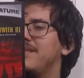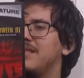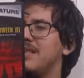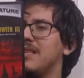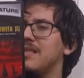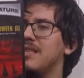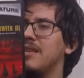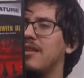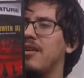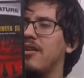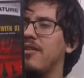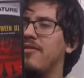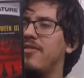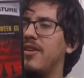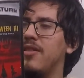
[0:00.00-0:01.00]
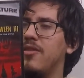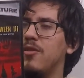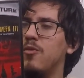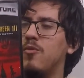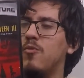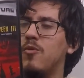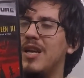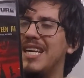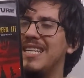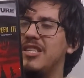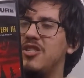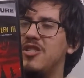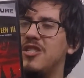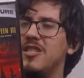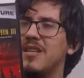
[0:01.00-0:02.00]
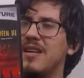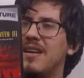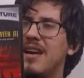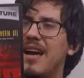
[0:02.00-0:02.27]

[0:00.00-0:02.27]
Season of the Witch.